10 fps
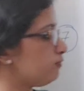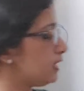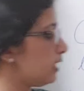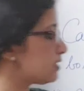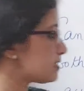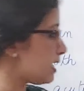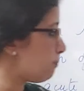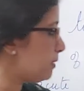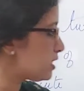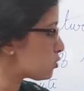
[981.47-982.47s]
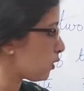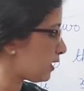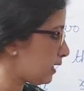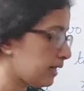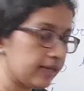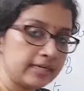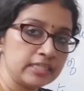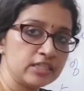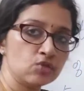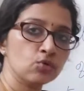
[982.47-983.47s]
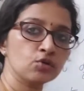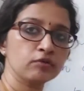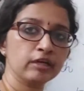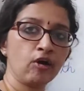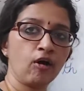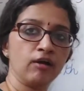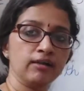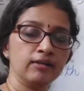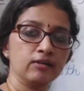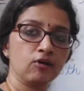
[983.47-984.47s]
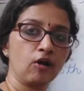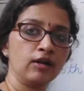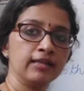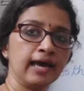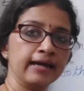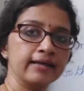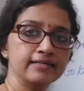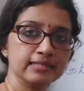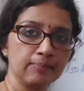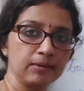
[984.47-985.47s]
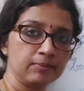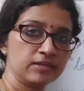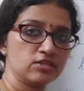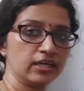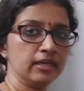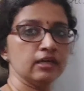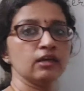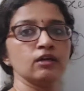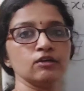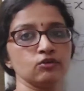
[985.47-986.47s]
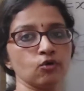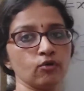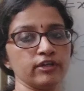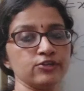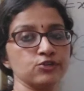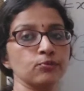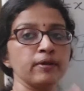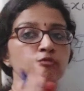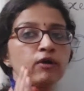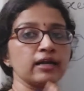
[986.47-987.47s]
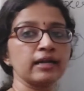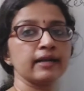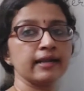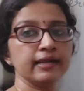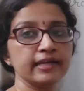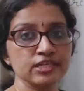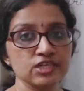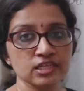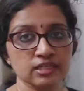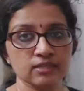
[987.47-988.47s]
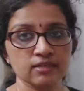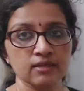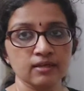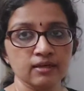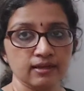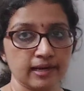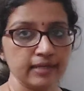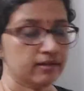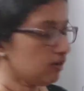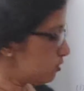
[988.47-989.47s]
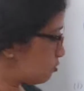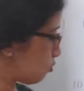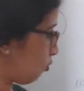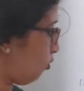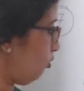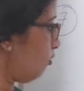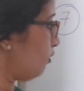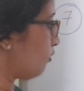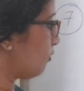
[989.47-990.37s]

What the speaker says: the sum is 182, do we call the angle supplementary? No, it should be 180, right? So